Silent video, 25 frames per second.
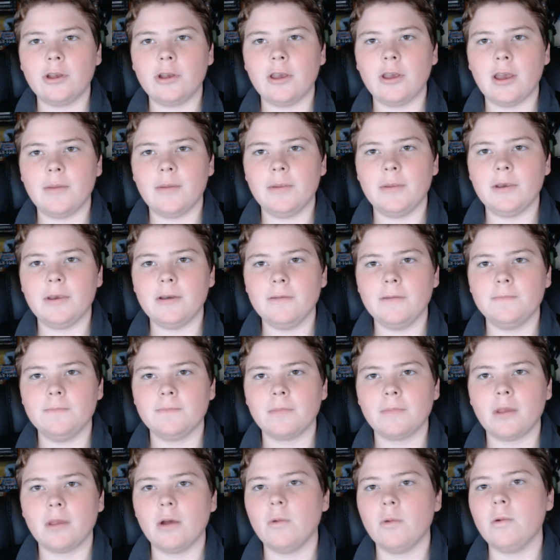Sharkie Game
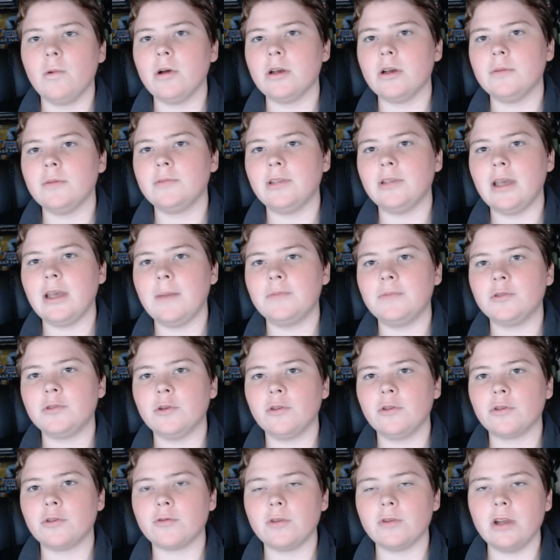here. Welcome
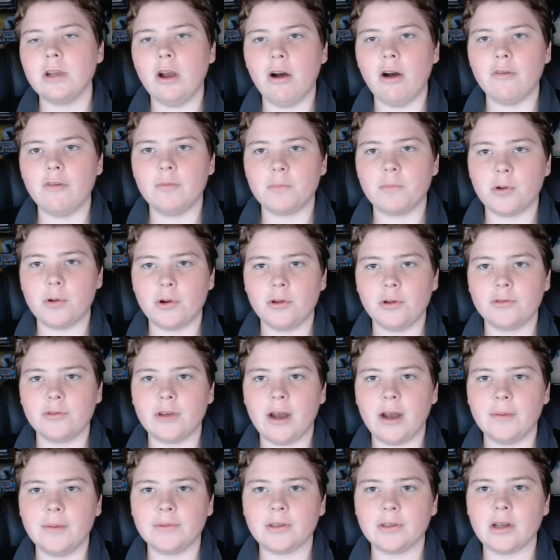to episode 3 of
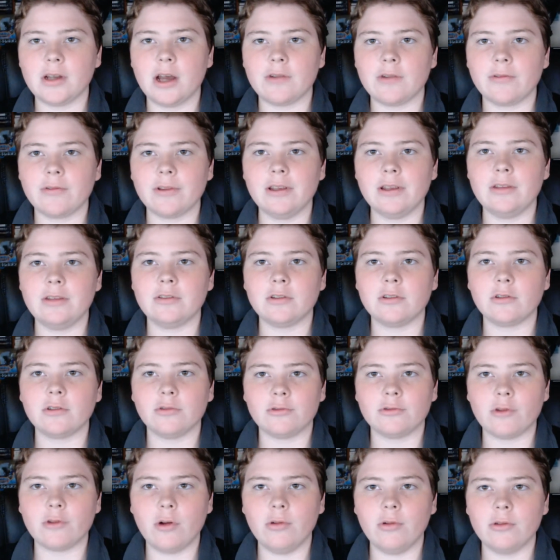Prototypes and
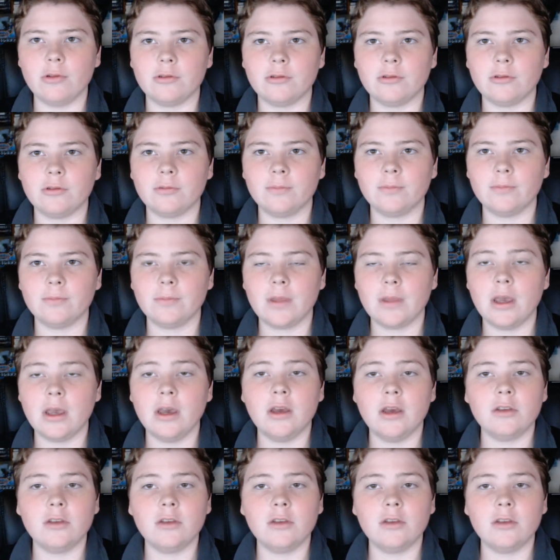Unreleased Controllers.